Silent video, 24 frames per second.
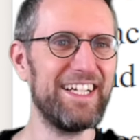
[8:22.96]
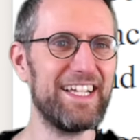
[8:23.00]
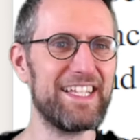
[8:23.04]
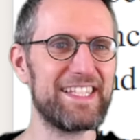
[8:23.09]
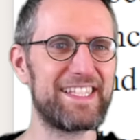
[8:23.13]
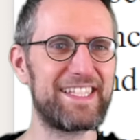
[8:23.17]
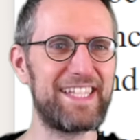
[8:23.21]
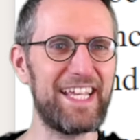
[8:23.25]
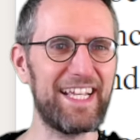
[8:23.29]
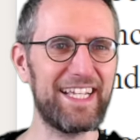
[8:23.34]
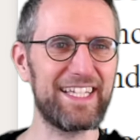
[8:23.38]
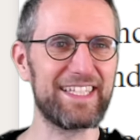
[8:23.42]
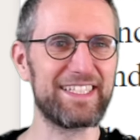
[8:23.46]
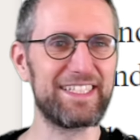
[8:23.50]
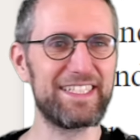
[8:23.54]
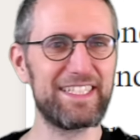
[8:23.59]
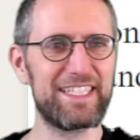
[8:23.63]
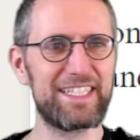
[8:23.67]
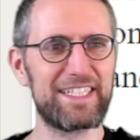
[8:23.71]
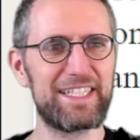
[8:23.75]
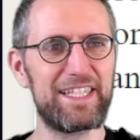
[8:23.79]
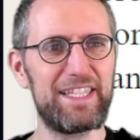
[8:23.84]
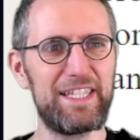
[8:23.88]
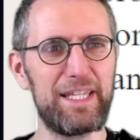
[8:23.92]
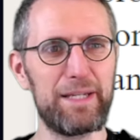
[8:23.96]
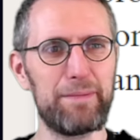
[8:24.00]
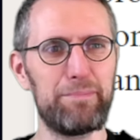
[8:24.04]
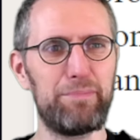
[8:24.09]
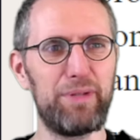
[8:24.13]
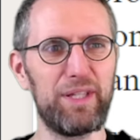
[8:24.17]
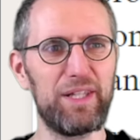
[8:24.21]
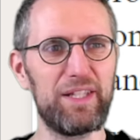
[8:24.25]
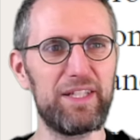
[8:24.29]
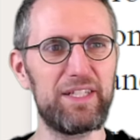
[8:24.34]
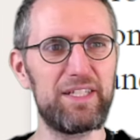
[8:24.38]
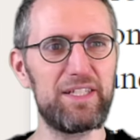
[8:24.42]
Second, the
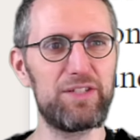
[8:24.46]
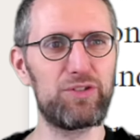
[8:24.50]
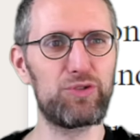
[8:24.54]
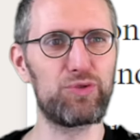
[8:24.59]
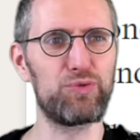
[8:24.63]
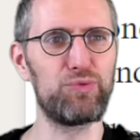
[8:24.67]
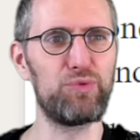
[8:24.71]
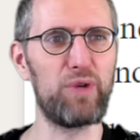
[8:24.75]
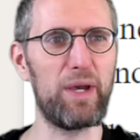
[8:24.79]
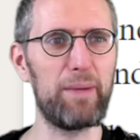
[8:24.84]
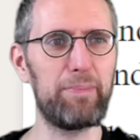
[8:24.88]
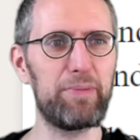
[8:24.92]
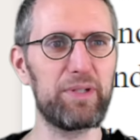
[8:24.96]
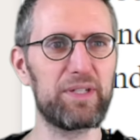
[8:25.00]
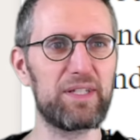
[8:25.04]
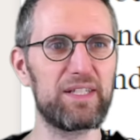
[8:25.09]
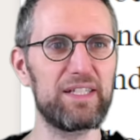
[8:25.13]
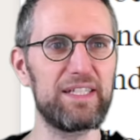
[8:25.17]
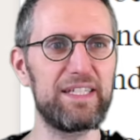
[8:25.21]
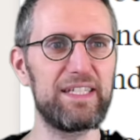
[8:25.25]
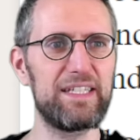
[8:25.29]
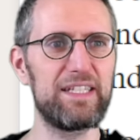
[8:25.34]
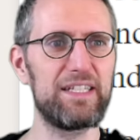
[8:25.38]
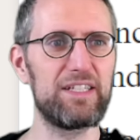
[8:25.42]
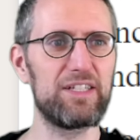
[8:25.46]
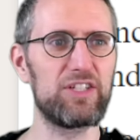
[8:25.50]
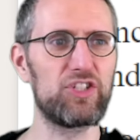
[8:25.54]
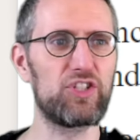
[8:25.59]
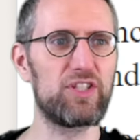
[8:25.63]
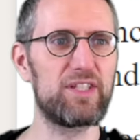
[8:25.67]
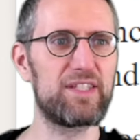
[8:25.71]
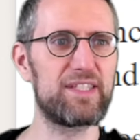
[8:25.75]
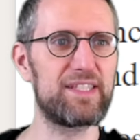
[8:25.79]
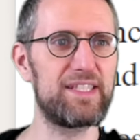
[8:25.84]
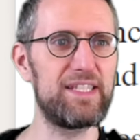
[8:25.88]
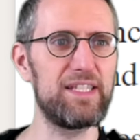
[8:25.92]
ability to rapidly
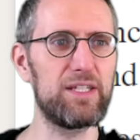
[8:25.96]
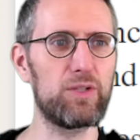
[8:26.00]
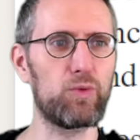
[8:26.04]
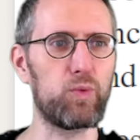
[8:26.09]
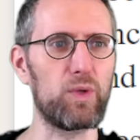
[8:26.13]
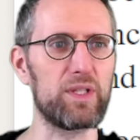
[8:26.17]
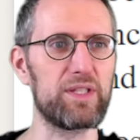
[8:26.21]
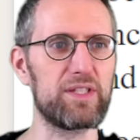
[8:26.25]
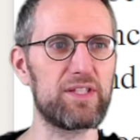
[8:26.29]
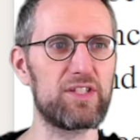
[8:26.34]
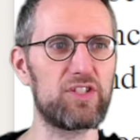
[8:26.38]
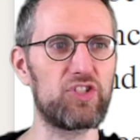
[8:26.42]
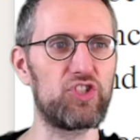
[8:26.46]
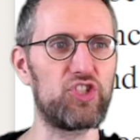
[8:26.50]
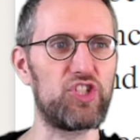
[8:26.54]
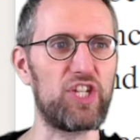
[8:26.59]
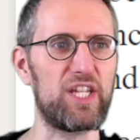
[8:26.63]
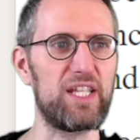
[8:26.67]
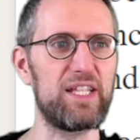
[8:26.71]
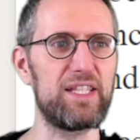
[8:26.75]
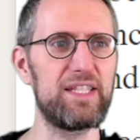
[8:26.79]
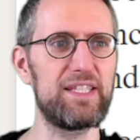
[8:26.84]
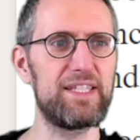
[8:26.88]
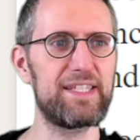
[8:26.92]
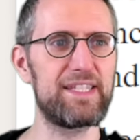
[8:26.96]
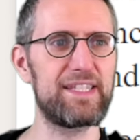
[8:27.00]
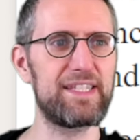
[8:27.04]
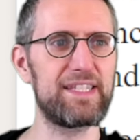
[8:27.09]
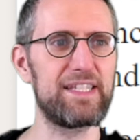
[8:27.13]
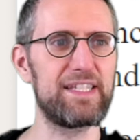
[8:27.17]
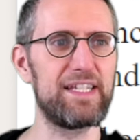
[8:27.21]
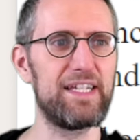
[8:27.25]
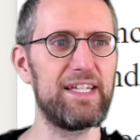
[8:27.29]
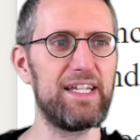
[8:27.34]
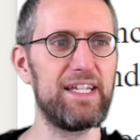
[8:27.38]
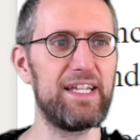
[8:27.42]
sequence
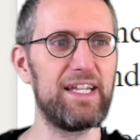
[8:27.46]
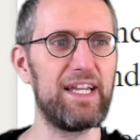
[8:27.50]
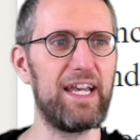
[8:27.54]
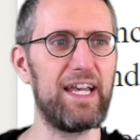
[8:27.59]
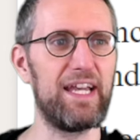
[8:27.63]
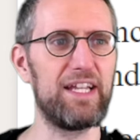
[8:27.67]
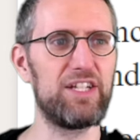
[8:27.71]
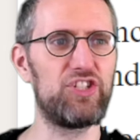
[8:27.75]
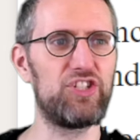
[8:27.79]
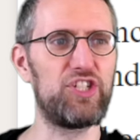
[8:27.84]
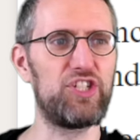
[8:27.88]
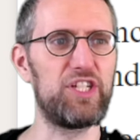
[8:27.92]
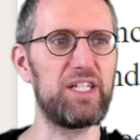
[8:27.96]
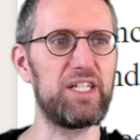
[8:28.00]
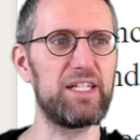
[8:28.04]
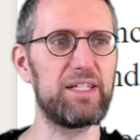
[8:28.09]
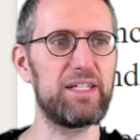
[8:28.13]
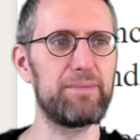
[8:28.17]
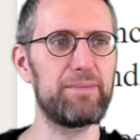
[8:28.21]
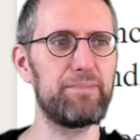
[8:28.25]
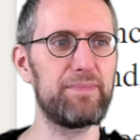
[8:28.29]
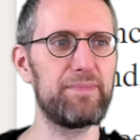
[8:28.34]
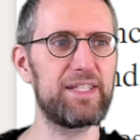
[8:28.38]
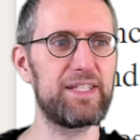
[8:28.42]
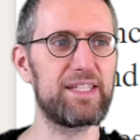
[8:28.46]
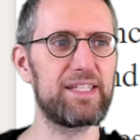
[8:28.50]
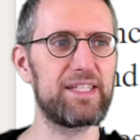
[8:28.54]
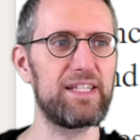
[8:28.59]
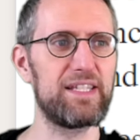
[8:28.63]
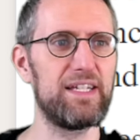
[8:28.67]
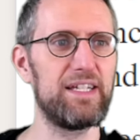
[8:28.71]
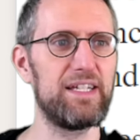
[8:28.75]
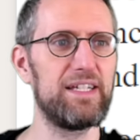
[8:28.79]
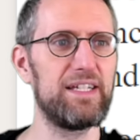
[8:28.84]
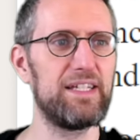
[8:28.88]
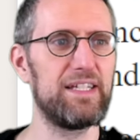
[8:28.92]
genes and genomes
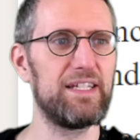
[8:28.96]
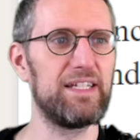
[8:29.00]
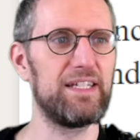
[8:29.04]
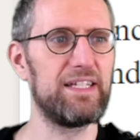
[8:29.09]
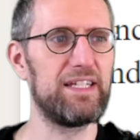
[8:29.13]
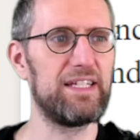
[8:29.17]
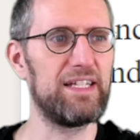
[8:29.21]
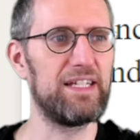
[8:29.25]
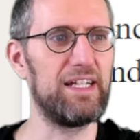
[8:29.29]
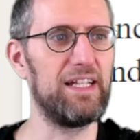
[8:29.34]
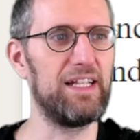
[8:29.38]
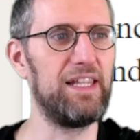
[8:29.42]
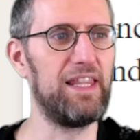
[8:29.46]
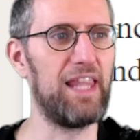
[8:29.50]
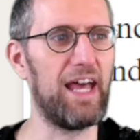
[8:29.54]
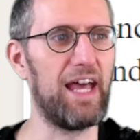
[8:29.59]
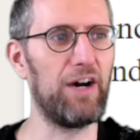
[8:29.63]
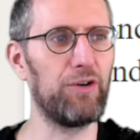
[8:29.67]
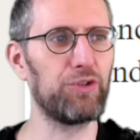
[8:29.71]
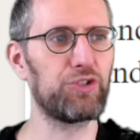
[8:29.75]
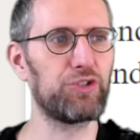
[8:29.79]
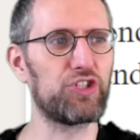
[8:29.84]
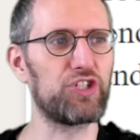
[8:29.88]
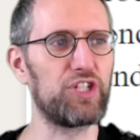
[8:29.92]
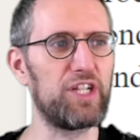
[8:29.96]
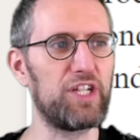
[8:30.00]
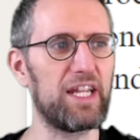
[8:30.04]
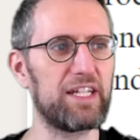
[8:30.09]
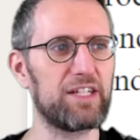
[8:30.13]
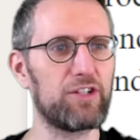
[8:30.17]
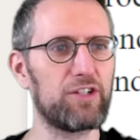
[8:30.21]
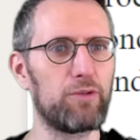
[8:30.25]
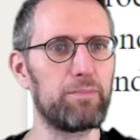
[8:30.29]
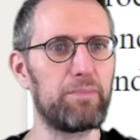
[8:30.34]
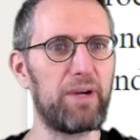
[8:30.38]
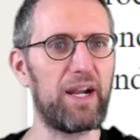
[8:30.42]
allowed
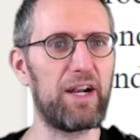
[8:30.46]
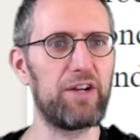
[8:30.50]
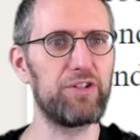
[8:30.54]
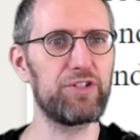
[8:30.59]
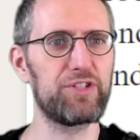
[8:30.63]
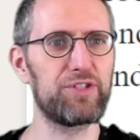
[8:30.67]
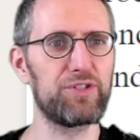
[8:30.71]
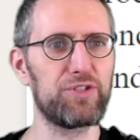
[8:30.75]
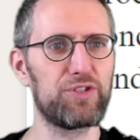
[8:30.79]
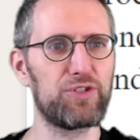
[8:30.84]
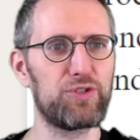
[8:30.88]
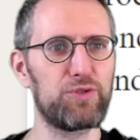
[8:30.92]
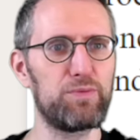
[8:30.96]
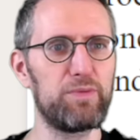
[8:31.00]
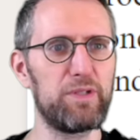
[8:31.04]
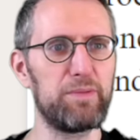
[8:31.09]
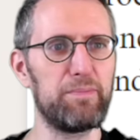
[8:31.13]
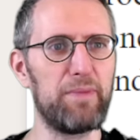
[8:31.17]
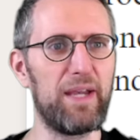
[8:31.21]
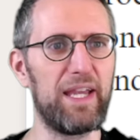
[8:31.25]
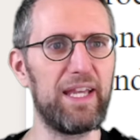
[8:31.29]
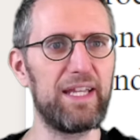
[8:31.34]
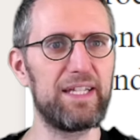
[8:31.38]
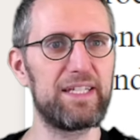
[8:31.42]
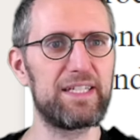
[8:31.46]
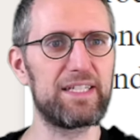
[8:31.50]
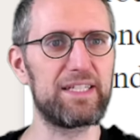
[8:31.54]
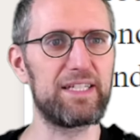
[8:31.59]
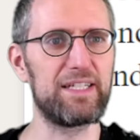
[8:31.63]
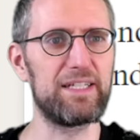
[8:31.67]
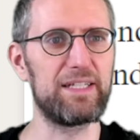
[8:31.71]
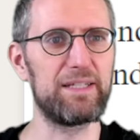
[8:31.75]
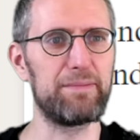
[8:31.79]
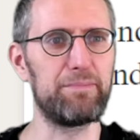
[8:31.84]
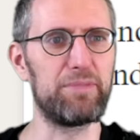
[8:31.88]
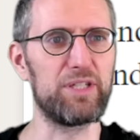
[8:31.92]
genetic comparisons to be made
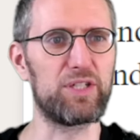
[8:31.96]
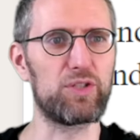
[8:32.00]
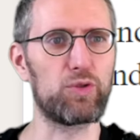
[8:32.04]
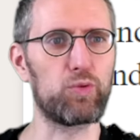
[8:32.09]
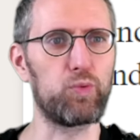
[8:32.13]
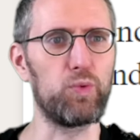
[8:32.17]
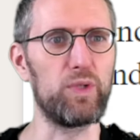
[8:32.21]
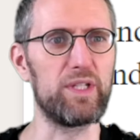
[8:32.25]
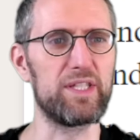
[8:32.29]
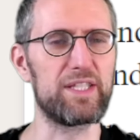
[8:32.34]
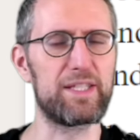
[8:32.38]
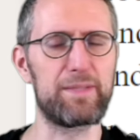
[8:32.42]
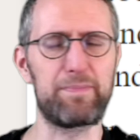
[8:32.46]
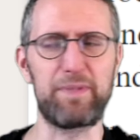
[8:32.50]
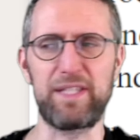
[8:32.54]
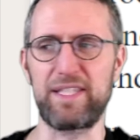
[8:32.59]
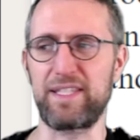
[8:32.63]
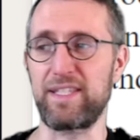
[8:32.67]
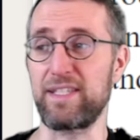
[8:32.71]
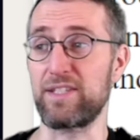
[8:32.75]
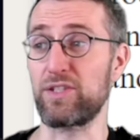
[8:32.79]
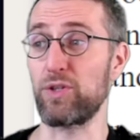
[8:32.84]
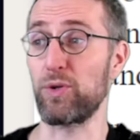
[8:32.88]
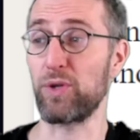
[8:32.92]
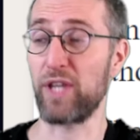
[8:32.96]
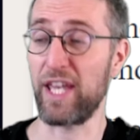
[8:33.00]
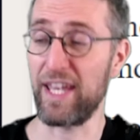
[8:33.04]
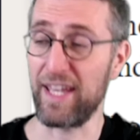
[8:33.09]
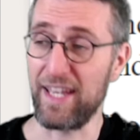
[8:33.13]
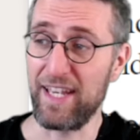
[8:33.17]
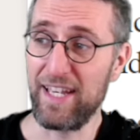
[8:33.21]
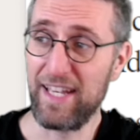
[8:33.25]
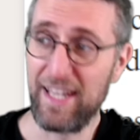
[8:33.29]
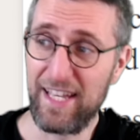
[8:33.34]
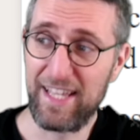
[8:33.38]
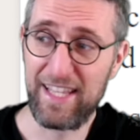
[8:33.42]
between species. Okay,
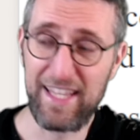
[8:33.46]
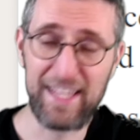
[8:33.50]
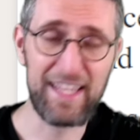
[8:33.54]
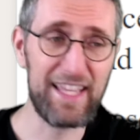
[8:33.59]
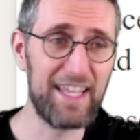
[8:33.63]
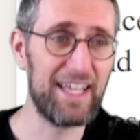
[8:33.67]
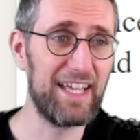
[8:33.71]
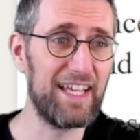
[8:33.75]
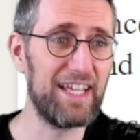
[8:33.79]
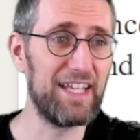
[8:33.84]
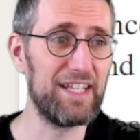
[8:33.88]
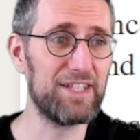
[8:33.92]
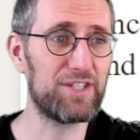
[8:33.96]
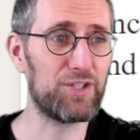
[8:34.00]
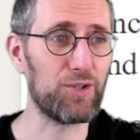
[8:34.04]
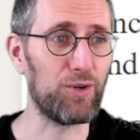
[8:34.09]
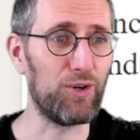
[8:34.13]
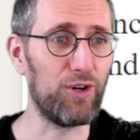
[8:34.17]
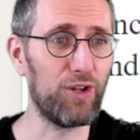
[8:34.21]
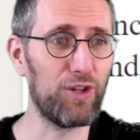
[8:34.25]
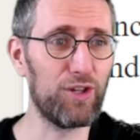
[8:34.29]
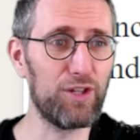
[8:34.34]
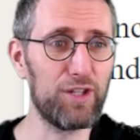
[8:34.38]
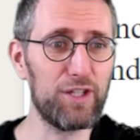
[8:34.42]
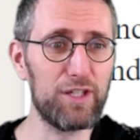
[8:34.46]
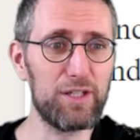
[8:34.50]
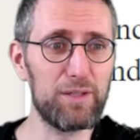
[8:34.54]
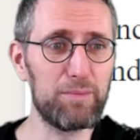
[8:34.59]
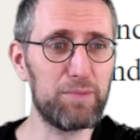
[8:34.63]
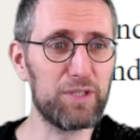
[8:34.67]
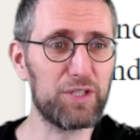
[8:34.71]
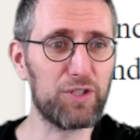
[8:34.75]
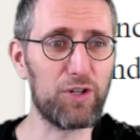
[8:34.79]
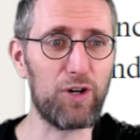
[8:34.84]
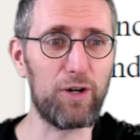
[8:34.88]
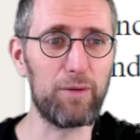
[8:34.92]
it's all a little
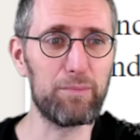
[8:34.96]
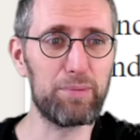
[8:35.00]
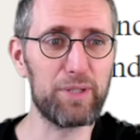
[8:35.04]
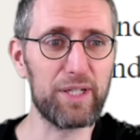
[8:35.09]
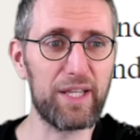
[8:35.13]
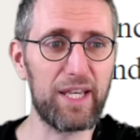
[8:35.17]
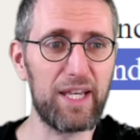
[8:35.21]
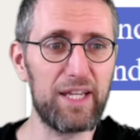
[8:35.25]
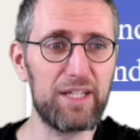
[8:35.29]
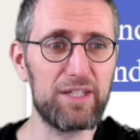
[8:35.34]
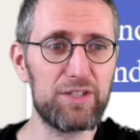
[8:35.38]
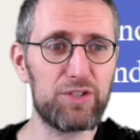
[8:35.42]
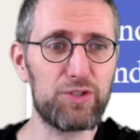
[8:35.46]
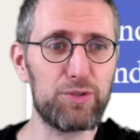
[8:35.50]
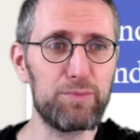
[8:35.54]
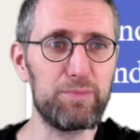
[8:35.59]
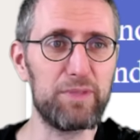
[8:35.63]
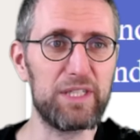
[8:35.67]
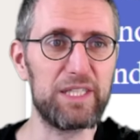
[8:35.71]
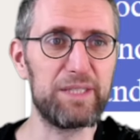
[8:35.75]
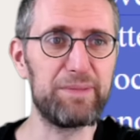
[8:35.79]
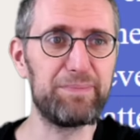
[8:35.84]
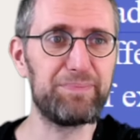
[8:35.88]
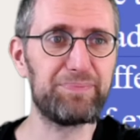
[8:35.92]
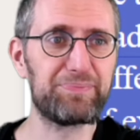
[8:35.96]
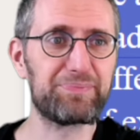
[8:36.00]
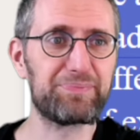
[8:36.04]
bit complicated to me.